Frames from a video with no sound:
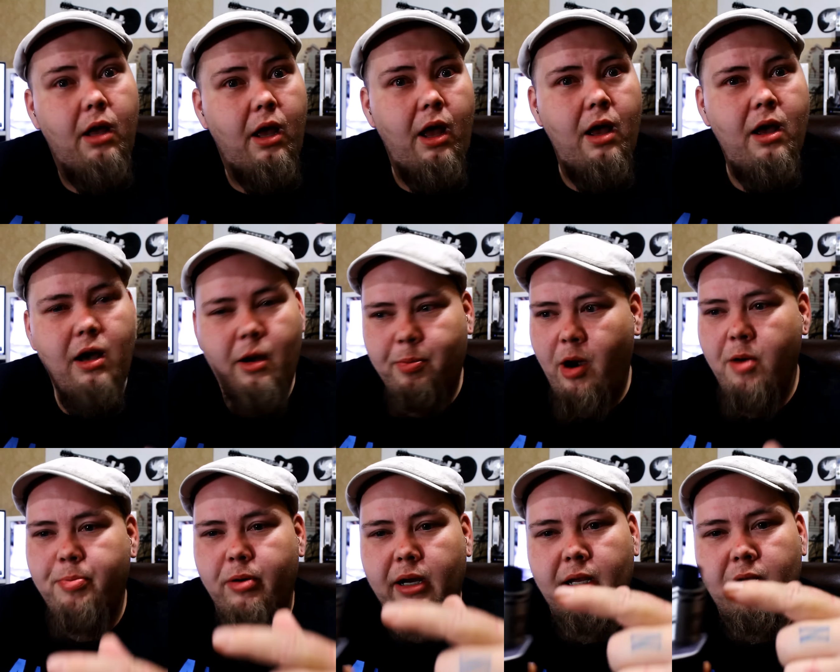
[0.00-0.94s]

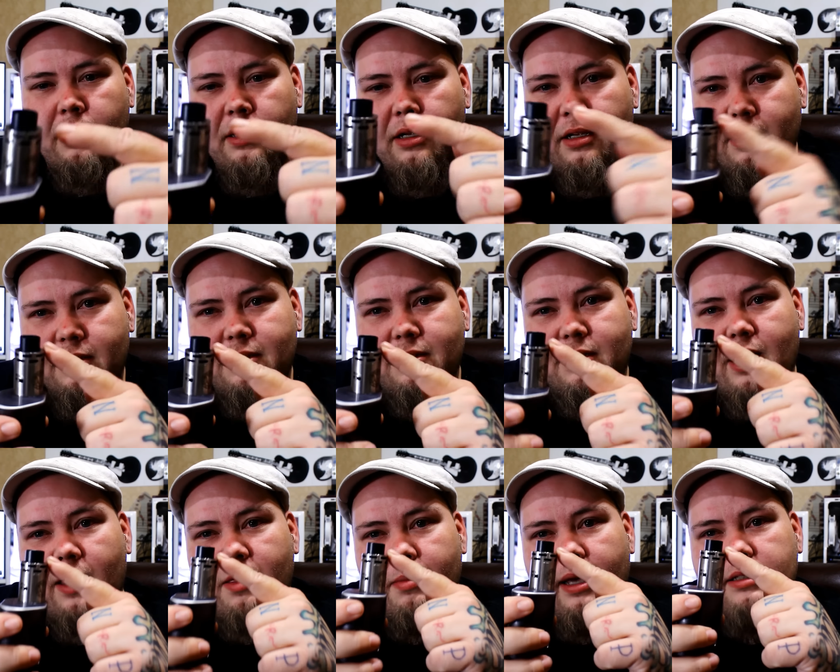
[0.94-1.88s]
Appropriate. Because it's
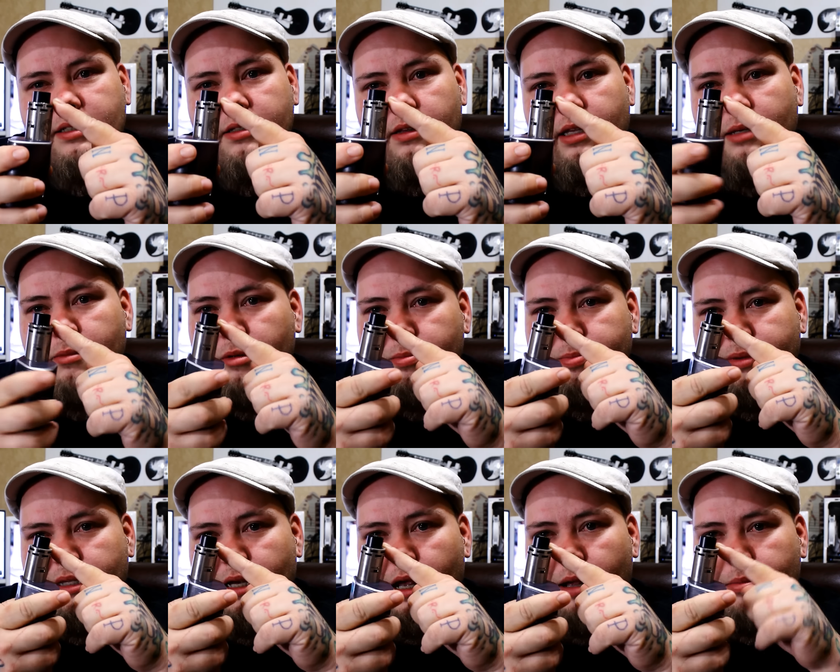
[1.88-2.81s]
got the Mason theme up at
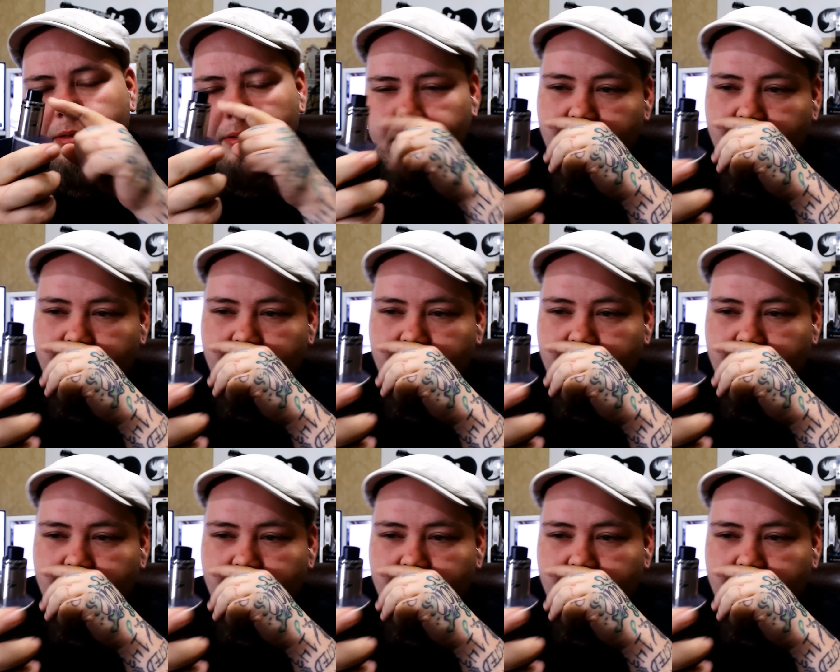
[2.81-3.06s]
the top.